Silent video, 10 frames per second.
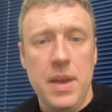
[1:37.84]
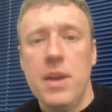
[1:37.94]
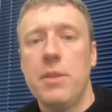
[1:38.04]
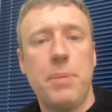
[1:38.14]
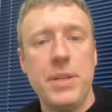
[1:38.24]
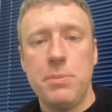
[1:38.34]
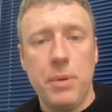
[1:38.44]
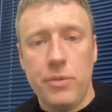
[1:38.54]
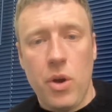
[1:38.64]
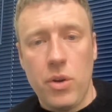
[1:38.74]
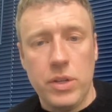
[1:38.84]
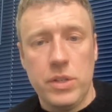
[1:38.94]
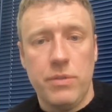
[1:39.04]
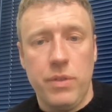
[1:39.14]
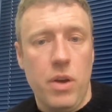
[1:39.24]
The principle of
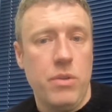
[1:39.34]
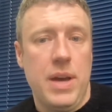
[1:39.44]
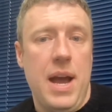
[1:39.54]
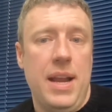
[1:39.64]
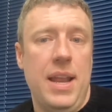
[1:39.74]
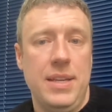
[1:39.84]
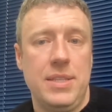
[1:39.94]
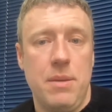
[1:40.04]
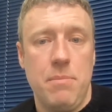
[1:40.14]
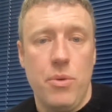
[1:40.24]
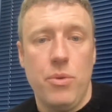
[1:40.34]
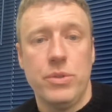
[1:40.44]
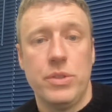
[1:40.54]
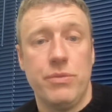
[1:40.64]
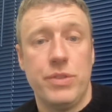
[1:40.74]
cognitive load highlights the
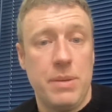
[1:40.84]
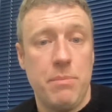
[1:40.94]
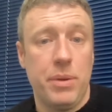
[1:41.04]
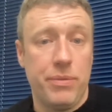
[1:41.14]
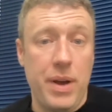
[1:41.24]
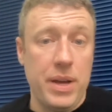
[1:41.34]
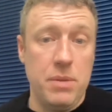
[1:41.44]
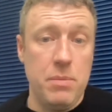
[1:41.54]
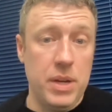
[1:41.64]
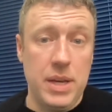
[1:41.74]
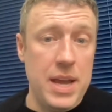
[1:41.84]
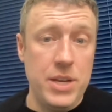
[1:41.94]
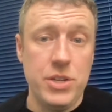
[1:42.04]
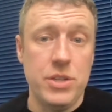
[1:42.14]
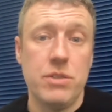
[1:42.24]
importance of simplifying
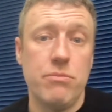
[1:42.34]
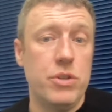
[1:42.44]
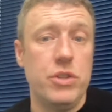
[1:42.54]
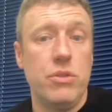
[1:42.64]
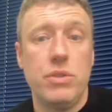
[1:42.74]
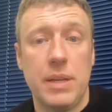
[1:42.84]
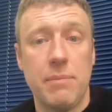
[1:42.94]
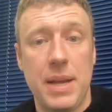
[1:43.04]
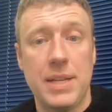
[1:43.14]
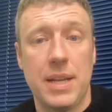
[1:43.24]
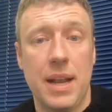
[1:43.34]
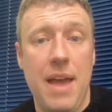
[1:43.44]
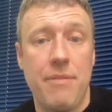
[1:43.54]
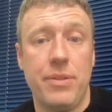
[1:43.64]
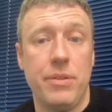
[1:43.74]
communications and reducing mental
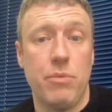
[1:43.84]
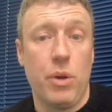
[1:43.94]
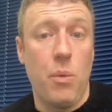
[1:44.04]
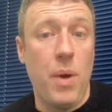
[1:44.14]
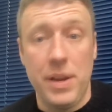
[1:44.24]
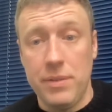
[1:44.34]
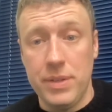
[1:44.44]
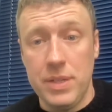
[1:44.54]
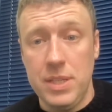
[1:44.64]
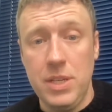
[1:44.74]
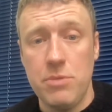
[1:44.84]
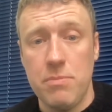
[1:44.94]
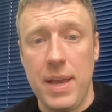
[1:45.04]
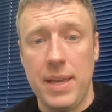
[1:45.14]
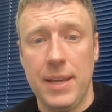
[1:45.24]
effort required for decision
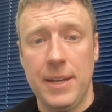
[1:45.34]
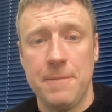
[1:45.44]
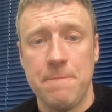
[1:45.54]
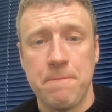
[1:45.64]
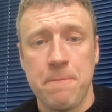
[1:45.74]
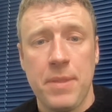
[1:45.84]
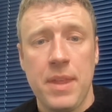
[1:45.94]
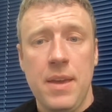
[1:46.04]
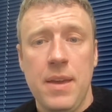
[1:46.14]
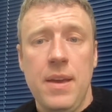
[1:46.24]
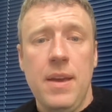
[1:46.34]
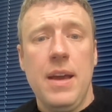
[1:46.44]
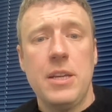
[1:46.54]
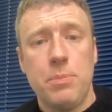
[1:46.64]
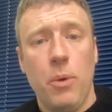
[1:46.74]
making.
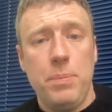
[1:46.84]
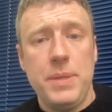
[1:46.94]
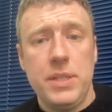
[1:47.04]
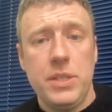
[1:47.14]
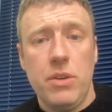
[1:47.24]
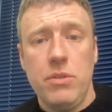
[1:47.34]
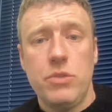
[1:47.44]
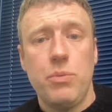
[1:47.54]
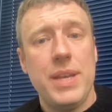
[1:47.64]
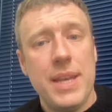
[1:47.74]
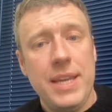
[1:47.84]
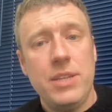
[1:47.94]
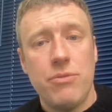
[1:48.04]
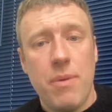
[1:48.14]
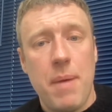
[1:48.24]
As small business owners, we need
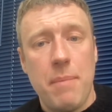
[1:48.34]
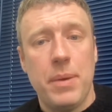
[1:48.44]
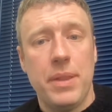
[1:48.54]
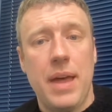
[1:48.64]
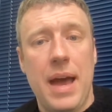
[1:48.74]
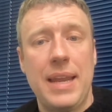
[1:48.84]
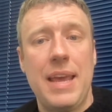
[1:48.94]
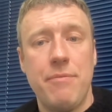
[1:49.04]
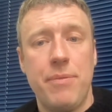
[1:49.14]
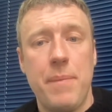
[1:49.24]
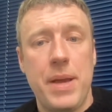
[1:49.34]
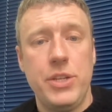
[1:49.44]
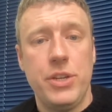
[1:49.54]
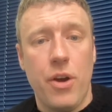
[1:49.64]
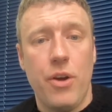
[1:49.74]
to remember that
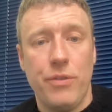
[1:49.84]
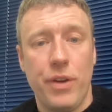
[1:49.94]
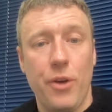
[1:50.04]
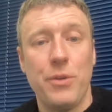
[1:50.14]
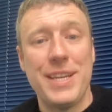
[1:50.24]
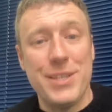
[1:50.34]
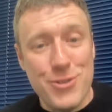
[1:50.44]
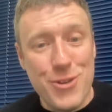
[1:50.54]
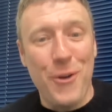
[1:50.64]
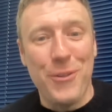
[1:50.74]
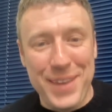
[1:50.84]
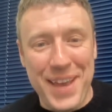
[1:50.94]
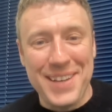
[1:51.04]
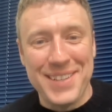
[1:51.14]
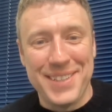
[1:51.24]
information overload is not the
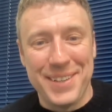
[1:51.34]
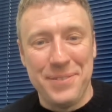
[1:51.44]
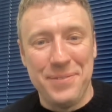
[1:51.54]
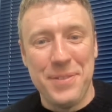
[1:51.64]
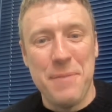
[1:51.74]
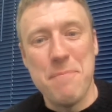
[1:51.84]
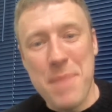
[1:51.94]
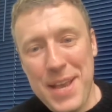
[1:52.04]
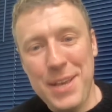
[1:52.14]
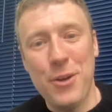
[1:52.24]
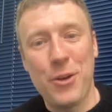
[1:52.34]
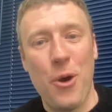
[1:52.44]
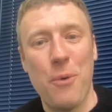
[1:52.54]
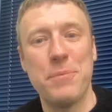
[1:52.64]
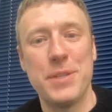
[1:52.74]
answer. Make your
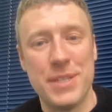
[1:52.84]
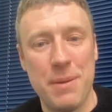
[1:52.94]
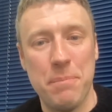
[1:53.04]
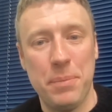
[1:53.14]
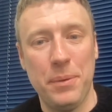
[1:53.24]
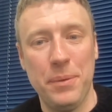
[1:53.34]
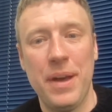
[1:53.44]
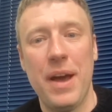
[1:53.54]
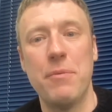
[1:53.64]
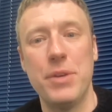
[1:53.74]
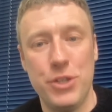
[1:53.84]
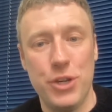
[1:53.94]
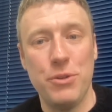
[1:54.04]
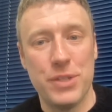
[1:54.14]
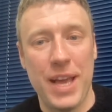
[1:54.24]
comms simple and
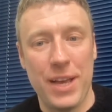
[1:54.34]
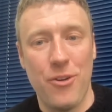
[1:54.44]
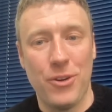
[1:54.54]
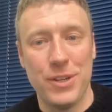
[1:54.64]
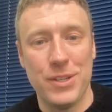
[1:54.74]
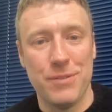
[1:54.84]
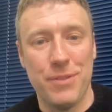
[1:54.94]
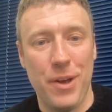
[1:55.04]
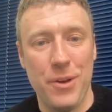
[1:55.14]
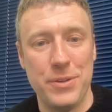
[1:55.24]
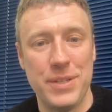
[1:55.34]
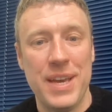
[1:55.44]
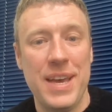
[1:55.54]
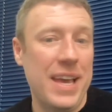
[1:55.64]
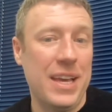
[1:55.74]
reduce that cognitive load.
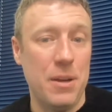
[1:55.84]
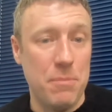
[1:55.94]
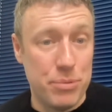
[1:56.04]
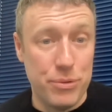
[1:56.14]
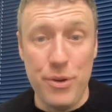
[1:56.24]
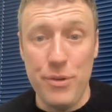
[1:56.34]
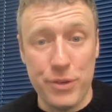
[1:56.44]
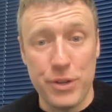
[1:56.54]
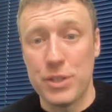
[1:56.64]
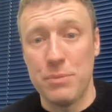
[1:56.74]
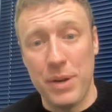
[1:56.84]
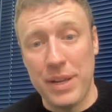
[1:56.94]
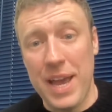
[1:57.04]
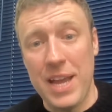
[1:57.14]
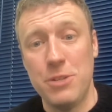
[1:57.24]
It can improve customer
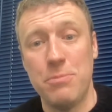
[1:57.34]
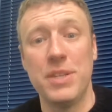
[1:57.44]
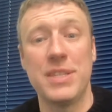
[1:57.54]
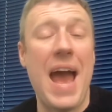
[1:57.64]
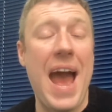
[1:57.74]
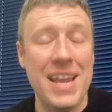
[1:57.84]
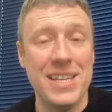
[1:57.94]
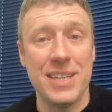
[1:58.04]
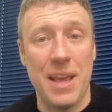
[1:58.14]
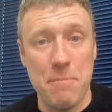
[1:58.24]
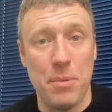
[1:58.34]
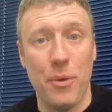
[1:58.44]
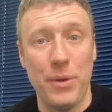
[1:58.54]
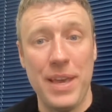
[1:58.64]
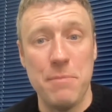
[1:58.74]
engagement and
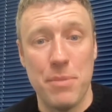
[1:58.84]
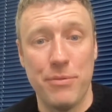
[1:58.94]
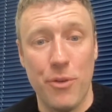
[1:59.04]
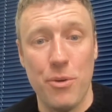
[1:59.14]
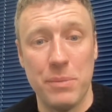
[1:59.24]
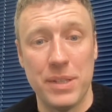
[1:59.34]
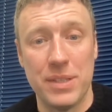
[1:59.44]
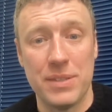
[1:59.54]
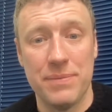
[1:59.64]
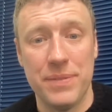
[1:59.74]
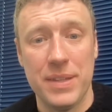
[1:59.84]
employee performance.